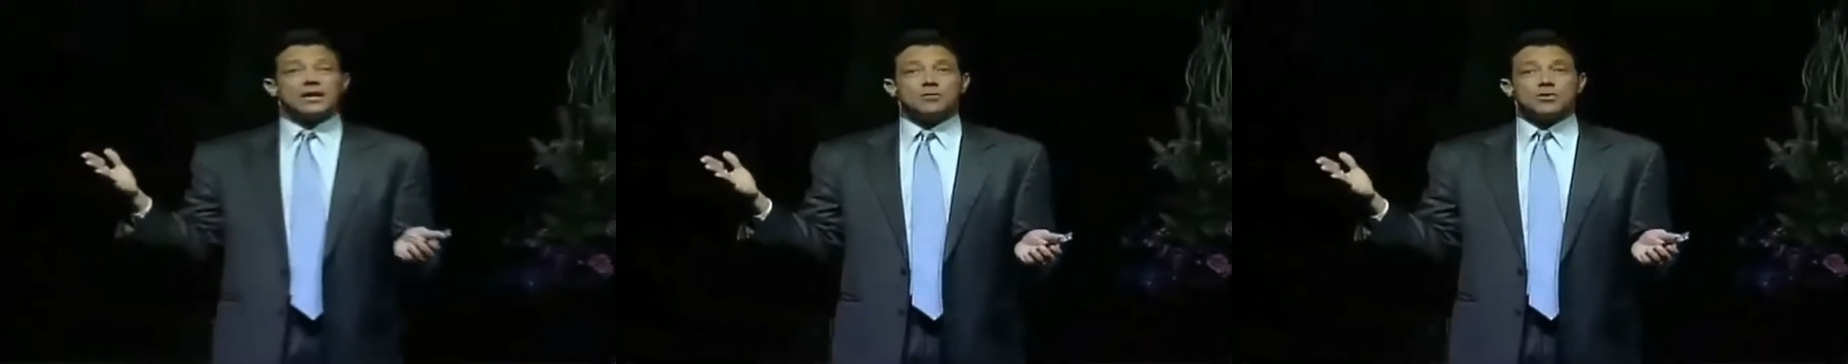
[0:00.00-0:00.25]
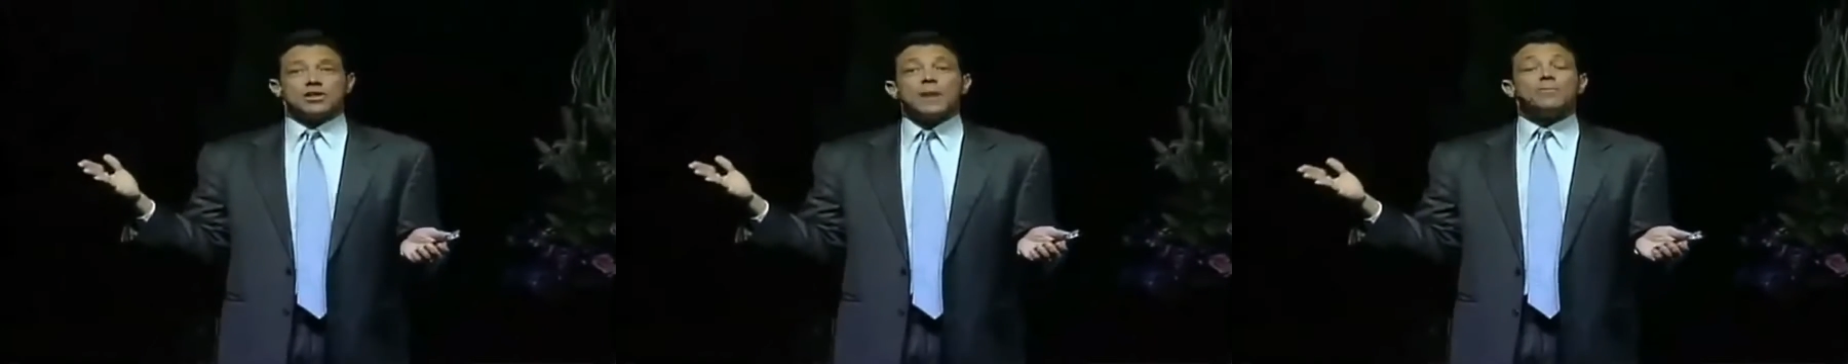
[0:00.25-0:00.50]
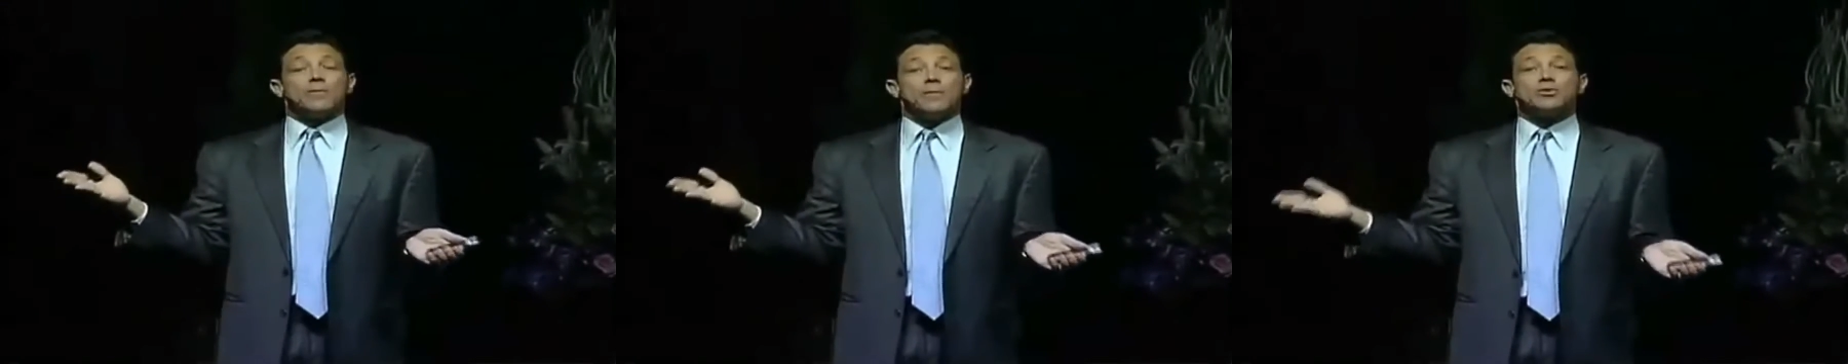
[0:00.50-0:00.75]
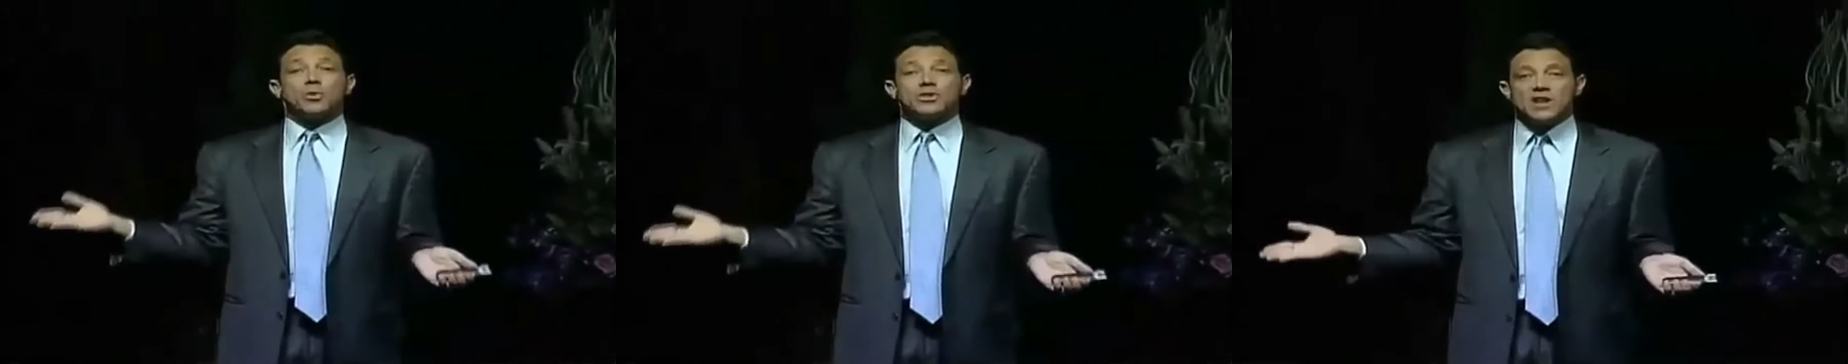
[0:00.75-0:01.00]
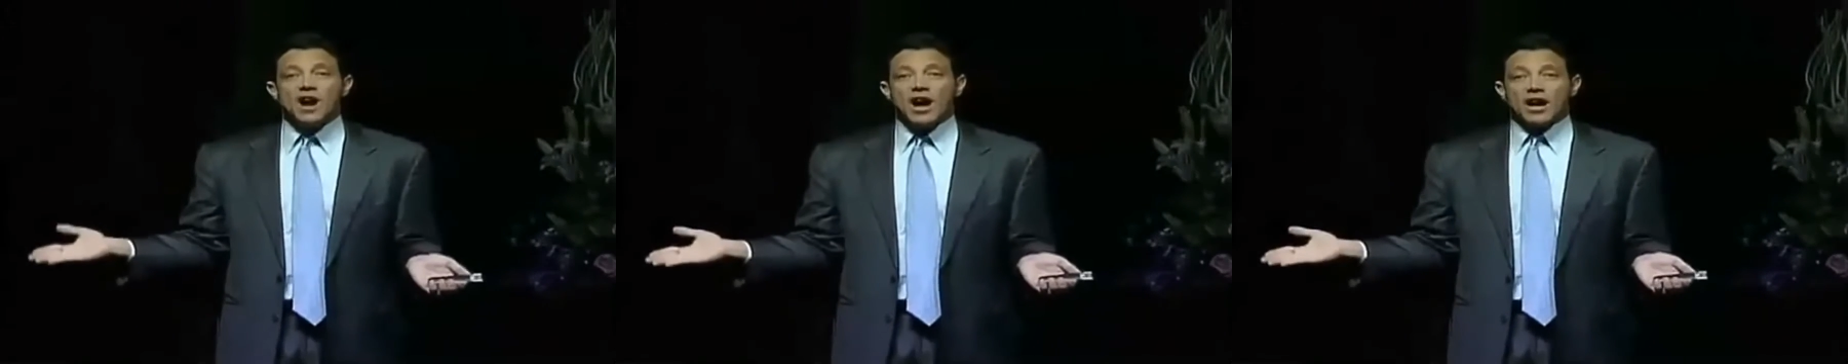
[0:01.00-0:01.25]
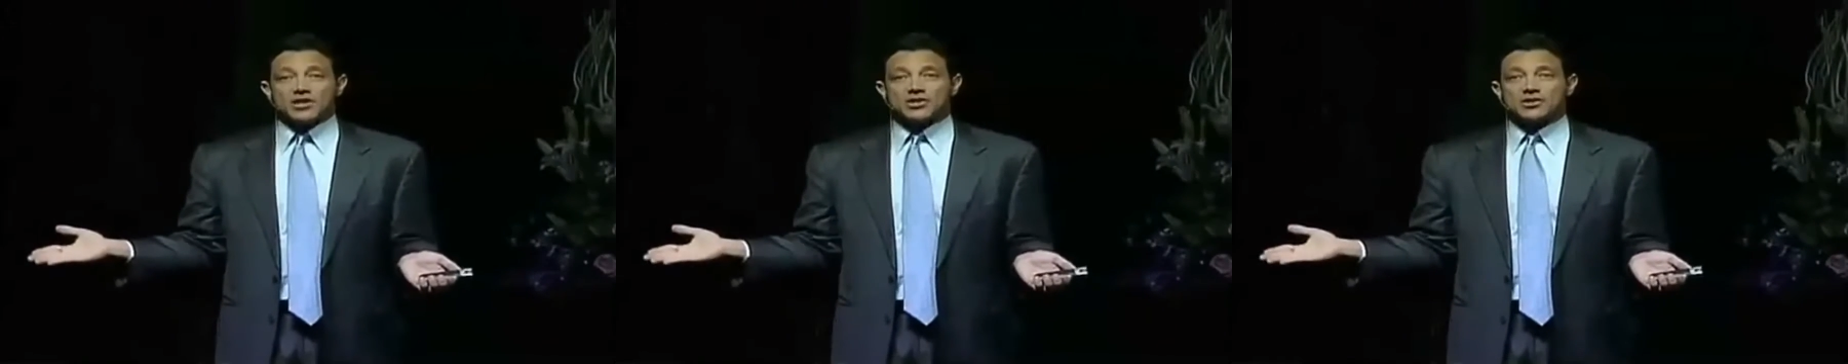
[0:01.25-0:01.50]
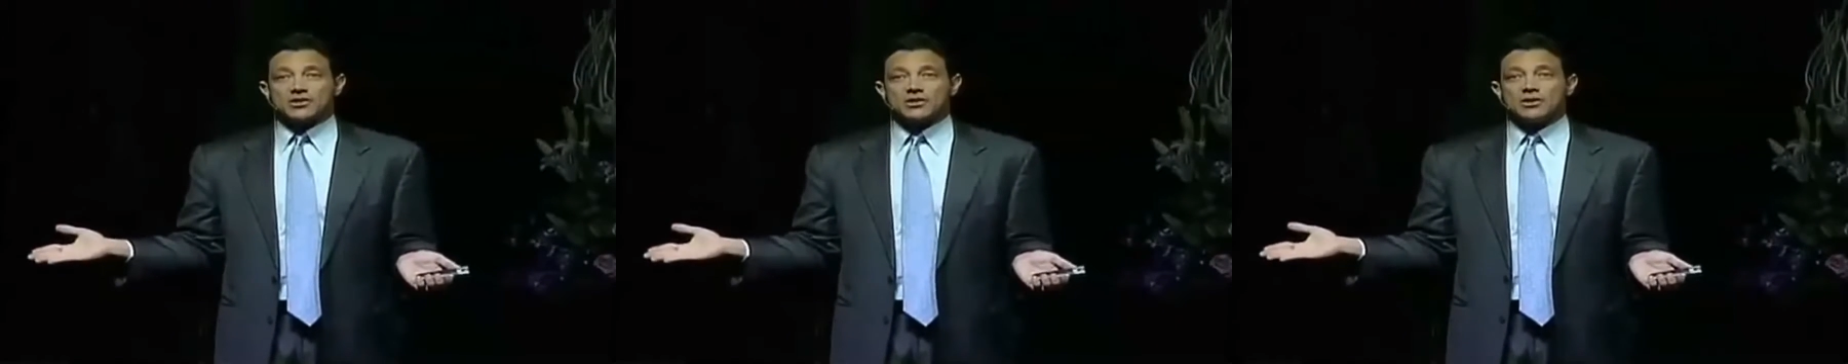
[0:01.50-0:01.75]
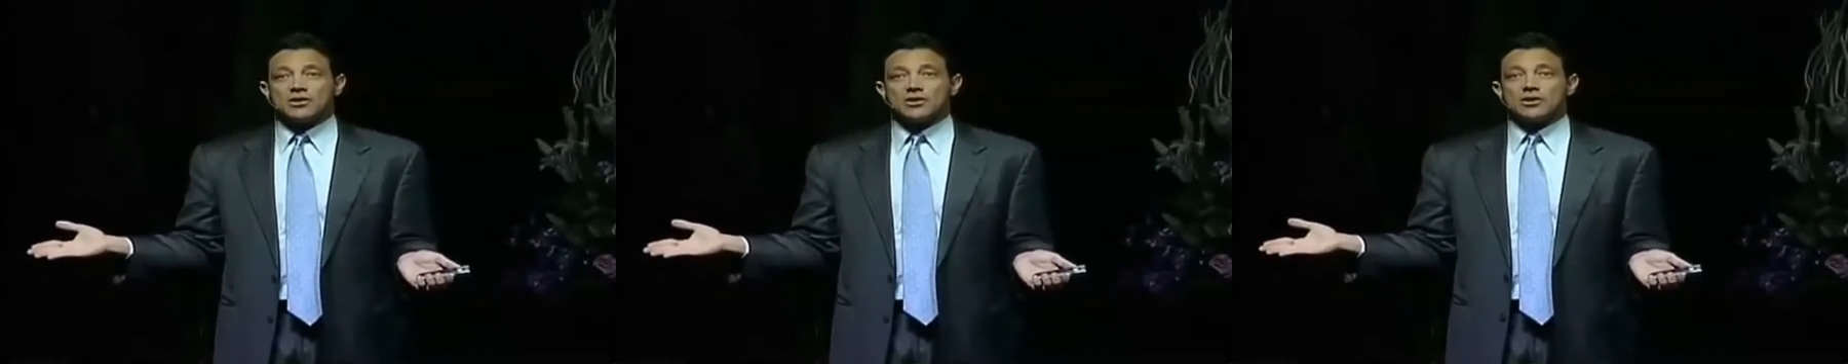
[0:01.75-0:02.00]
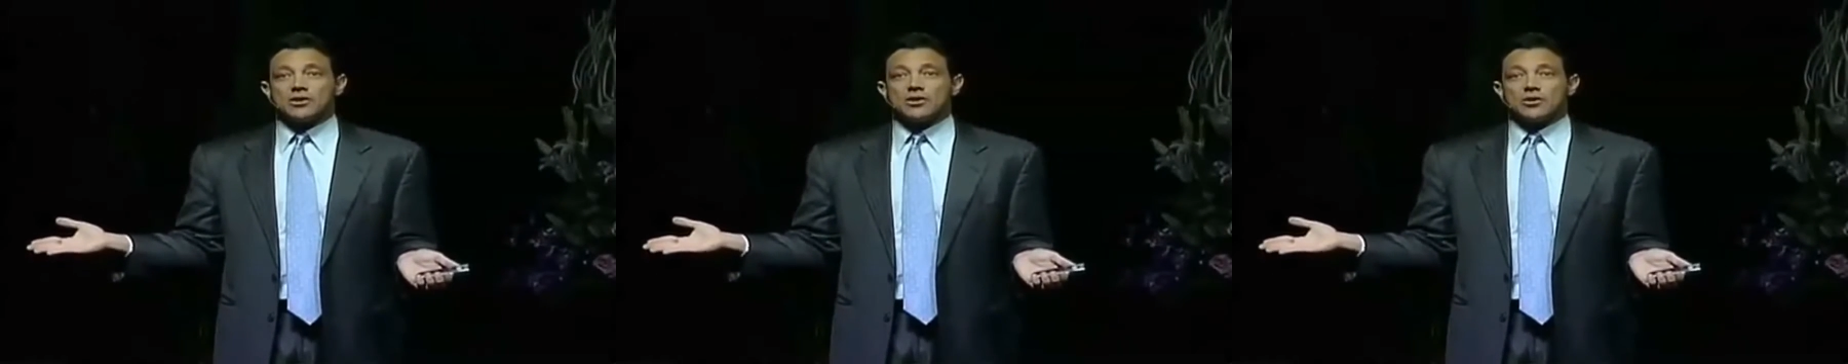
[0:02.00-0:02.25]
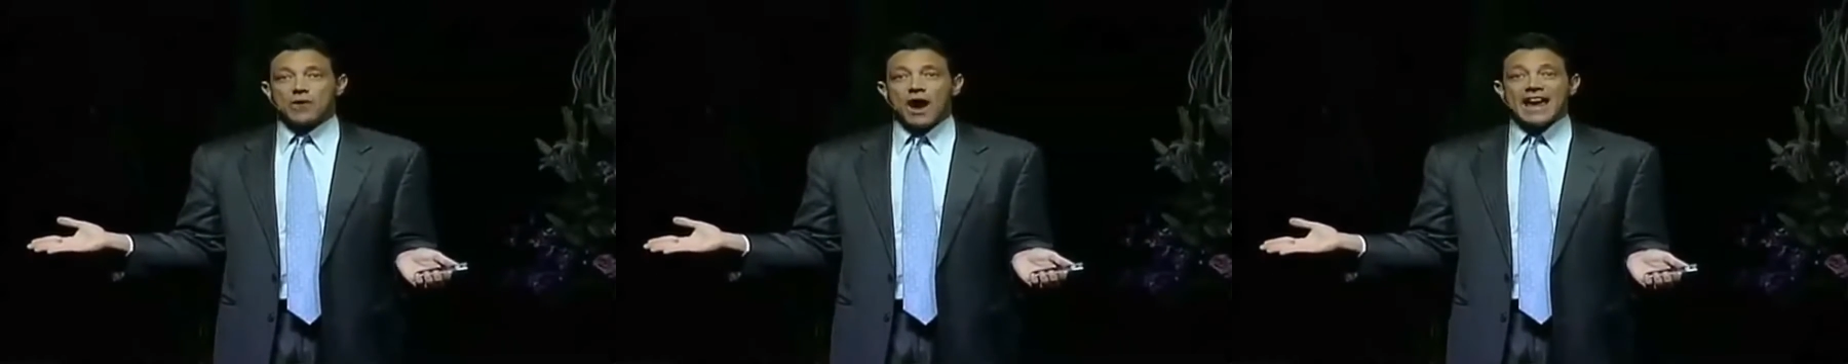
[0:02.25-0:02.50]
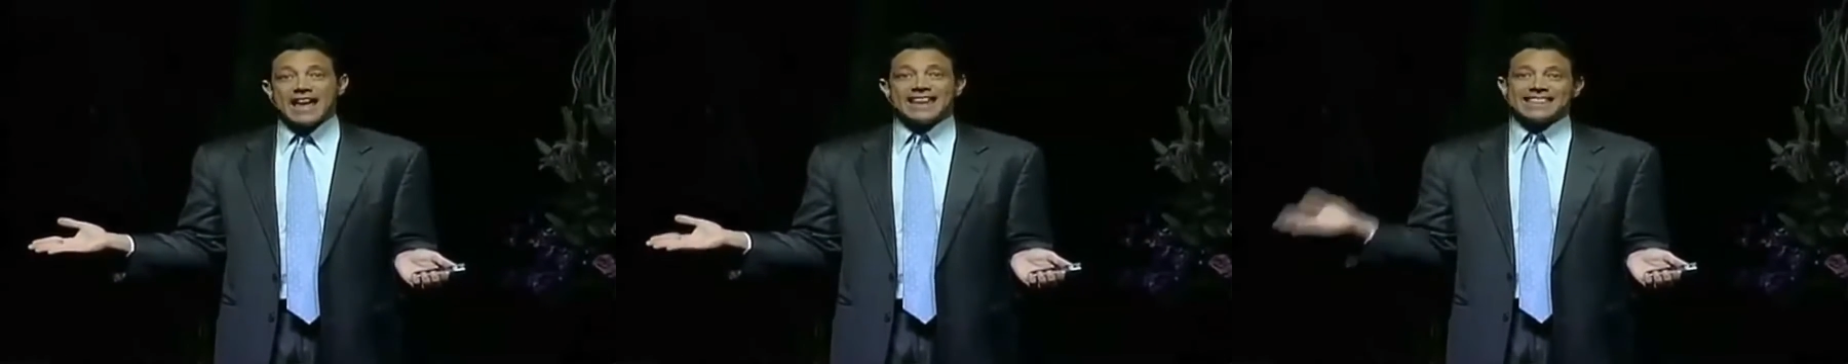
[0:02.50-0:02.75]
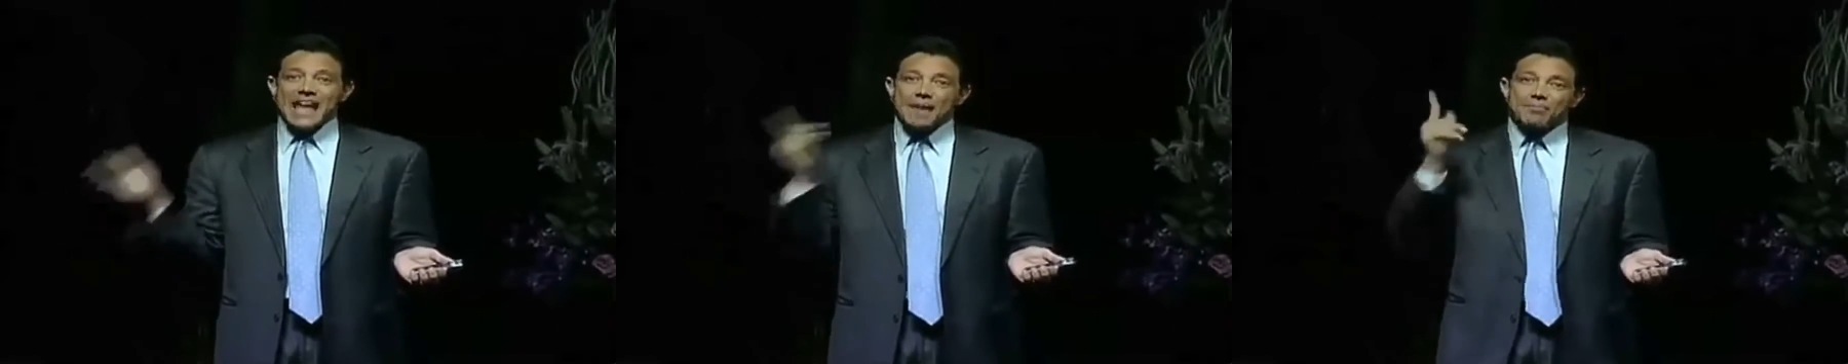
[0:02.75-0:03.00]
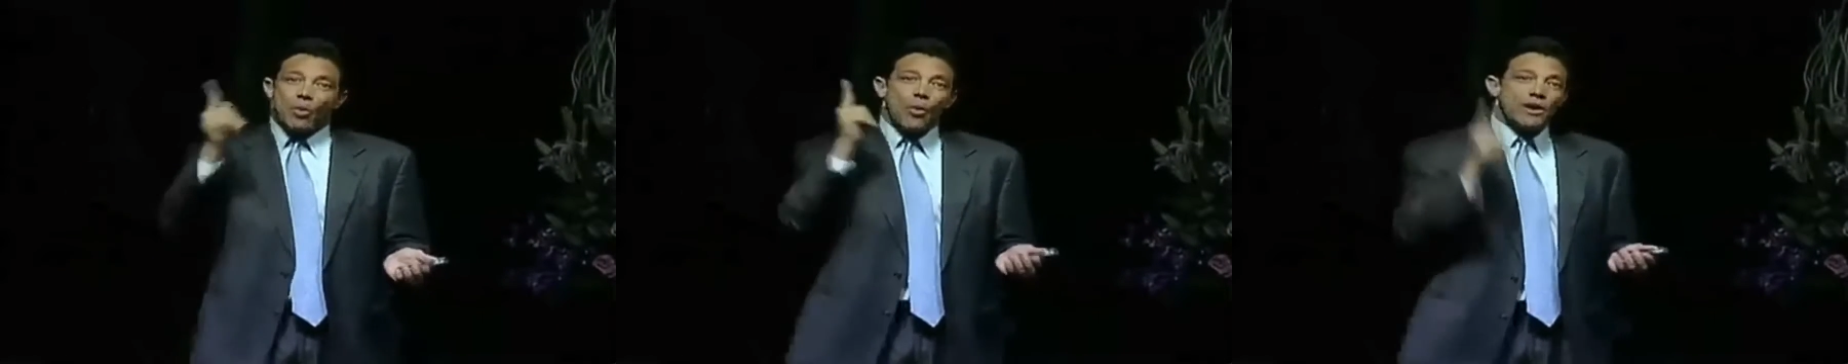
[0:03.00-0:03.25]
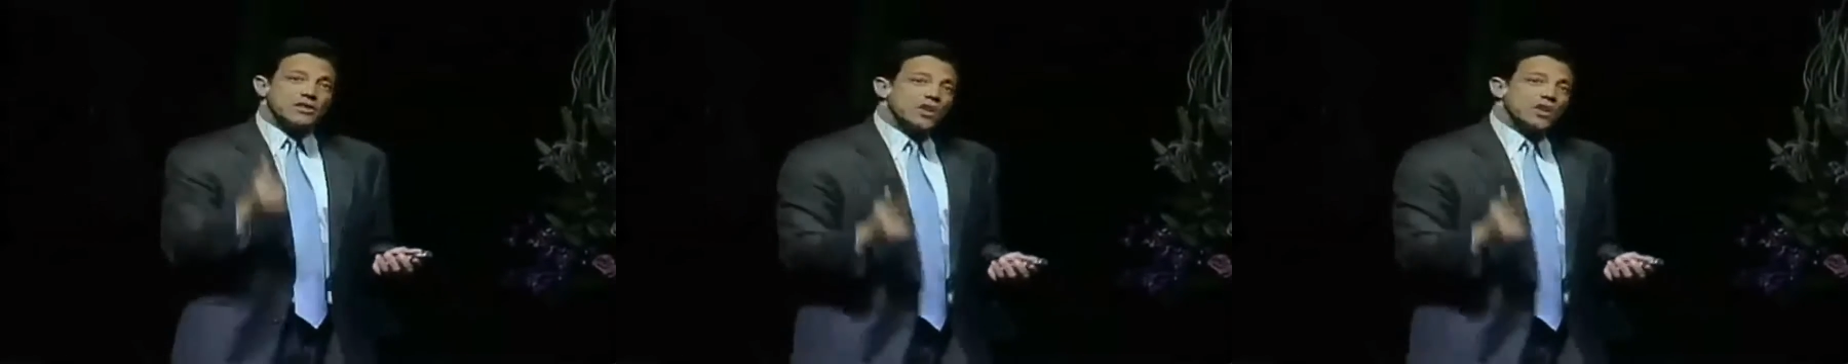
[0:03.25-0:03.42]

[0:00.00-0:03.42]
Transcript: with a lump of it between the eyes, right? And at that point in